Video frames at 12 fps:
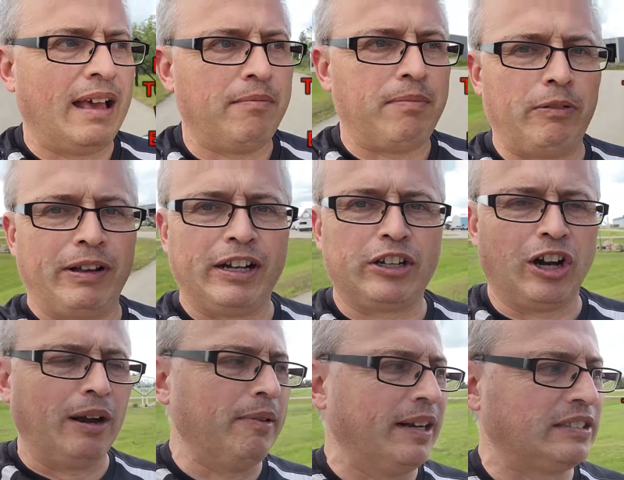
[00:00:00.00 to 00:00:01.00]
but we
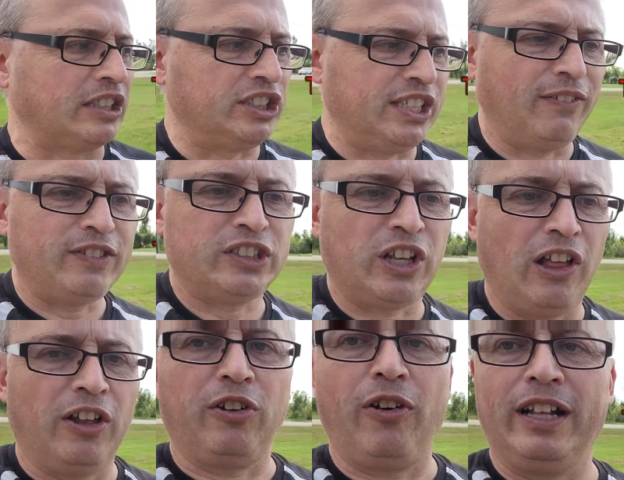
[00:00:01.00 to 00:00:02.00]
determined it's the shift
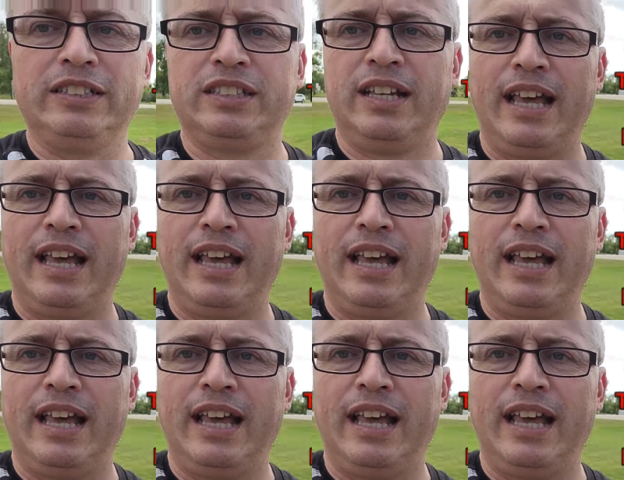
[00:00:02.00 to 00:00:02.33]
solenoids.